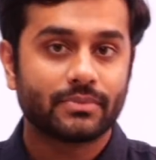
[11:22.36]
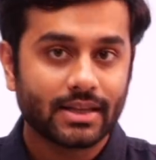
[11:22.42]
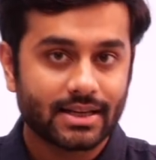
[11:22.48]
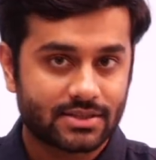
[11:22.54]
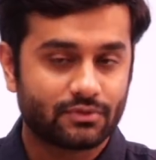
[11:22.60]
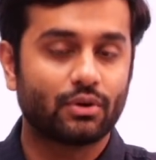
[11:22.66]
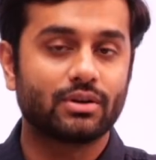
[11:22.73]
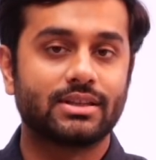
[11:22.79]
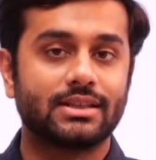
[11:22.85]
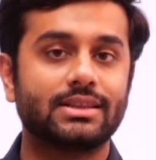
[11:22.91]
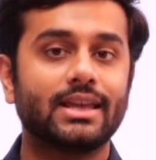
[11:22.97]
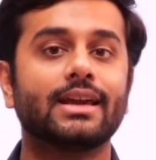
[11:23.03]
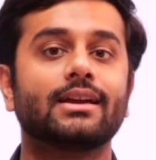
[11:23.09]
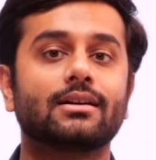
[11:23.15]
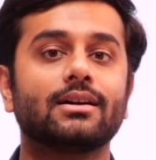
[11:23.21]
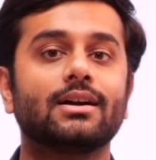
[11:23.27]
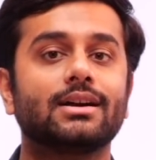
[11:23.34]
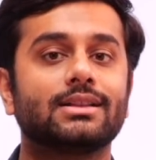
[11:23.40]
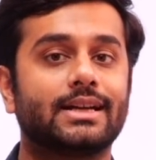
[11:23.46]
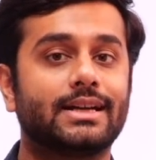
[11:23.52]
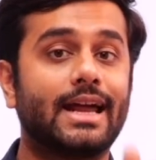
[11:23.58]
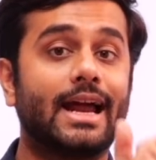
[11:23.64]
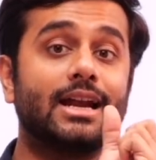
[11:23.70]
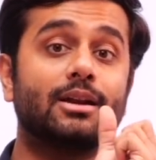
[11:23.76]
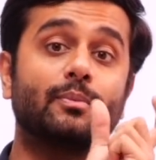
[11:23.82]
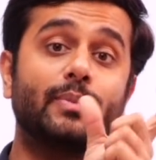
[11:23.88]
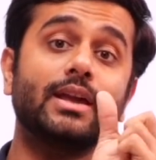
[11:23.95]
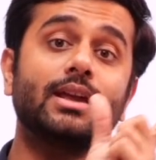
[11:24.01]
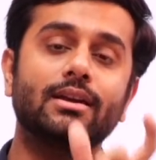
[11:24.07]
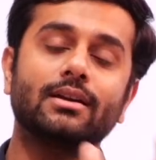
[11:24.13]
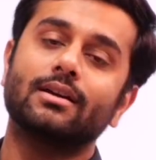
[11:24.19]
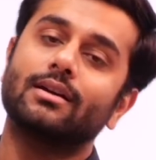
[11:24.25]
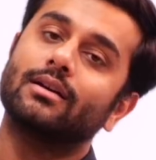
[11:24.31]
That's what they think. And at
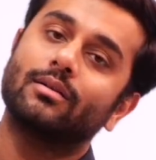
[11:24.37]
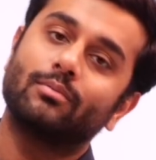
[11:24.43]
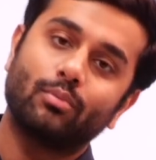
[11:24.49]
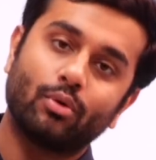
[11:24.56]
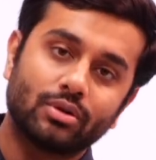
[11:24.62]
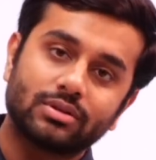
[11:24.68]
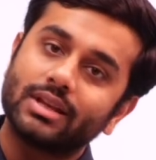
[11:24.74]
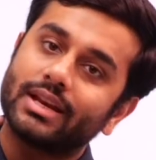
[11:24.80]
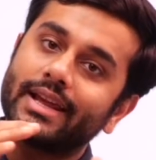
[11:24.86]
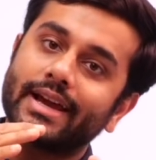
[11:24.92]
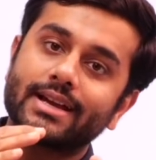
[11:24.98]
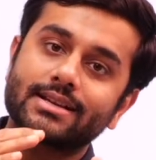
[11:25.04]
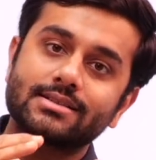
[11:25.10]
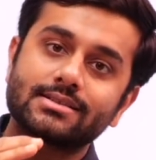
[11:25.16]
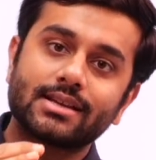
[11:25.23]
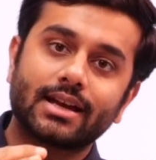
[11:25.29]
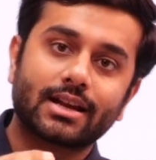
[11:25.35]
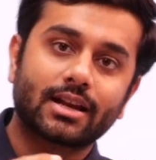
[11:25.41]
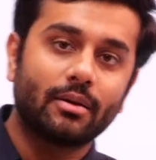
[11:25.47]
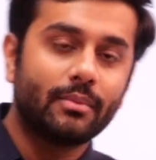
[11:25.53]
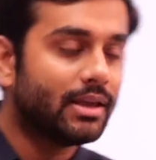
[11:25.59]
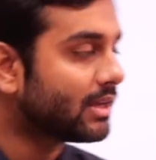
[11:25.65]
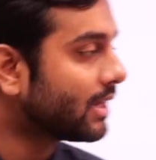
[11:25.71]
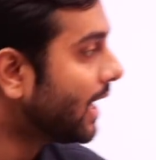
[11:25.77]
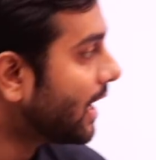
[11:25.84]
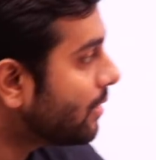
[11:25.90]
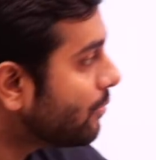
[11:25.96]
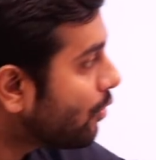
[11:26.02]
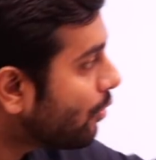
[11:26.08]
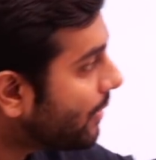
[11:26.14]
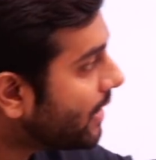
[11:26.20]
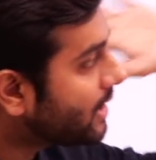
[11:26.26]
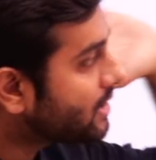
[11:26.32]
B, both the reactions are coming and
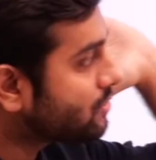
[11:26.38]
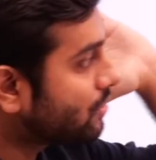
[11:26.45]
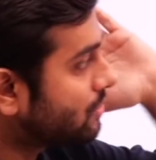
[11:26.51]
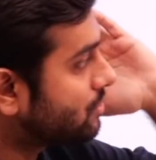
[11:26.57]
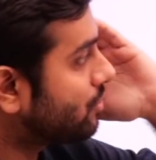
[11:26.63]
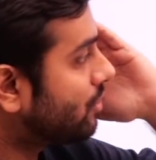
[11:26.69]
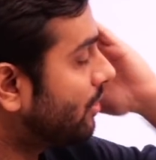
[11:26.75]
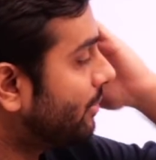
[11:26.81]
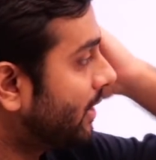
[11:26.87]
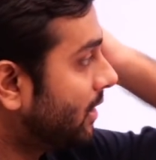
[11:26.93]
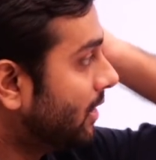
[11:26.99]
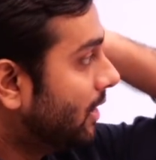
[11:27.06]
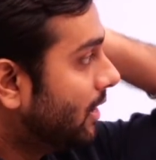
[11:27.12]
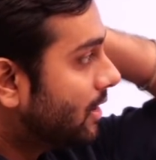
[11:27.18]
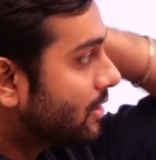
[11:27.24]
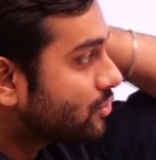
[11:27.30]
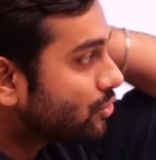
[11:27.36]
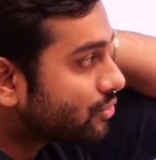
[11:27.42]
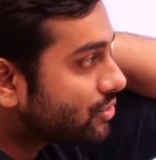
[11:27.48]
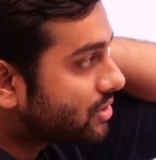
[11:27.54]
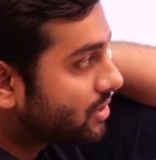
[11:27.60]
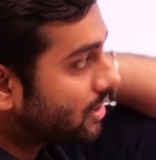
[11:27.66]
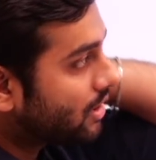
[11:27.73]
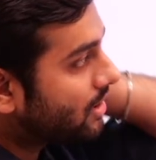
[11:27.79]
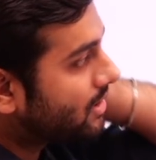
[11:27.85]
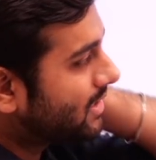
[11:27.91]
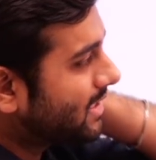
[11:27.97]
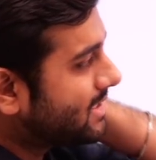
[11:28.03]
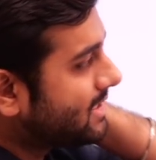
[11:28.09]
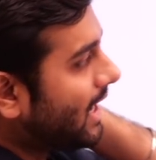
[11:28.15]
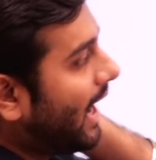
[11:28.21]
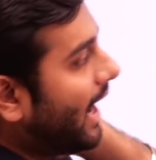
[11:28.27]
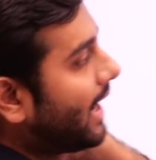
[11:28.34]
moment is also coming. So, sir,
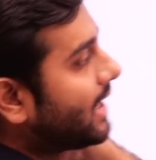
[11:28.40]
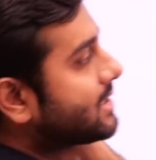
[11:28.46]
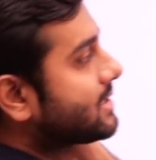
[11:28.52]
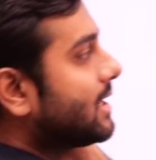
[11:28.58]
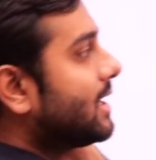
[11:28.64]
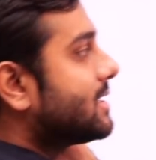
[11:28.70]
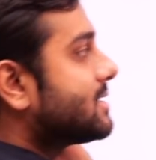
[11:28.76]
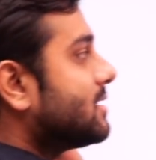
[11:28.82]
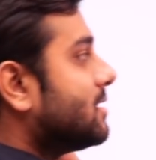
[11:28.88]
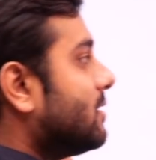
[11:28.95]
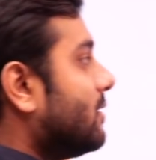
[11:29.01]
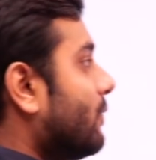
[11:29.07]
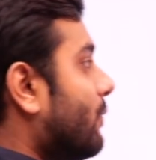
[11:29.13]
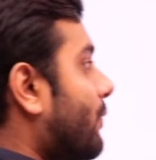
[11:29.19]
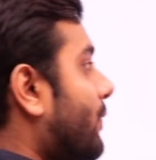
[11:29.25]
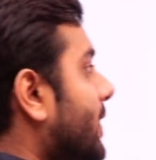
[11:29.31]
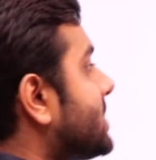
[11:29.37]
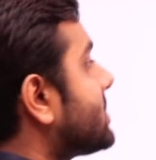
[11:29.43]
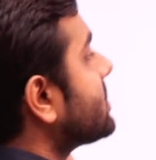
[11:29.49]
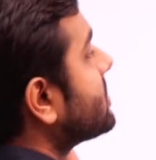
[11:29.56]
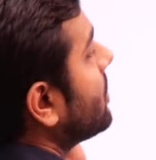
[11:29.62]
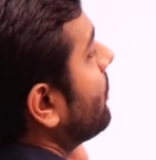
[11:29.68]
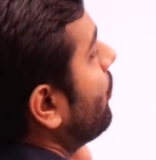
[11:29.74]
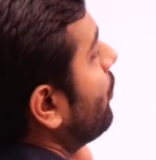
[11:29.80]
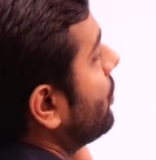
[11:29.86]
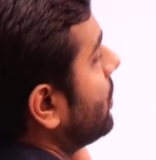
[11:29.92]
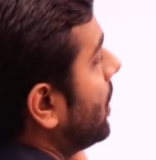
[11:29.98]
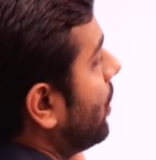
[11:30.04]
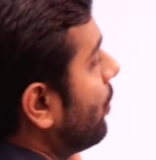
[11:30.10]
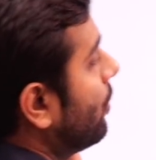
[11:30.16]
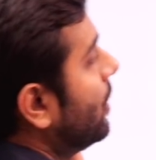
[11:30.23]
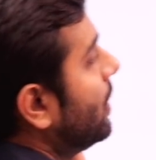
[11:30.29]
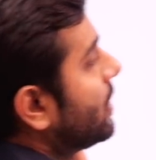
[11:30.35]
this acts as a fixed support
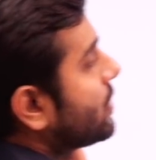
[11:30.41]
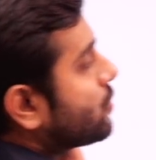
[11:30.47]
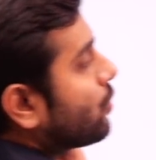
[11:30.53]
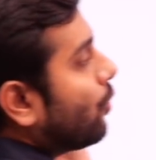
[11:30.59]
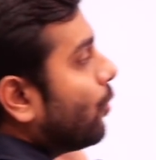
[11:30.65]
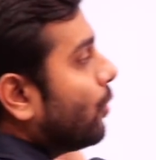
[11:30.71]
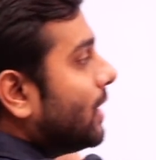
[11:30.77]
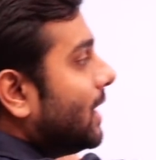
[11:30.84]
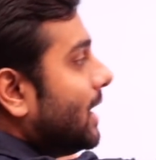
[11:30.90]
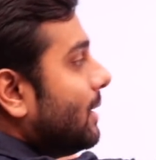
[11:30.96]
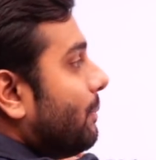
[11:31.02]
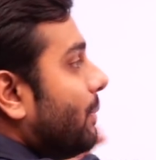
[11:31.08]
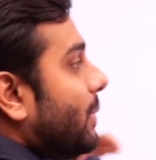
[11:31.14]
now. So, only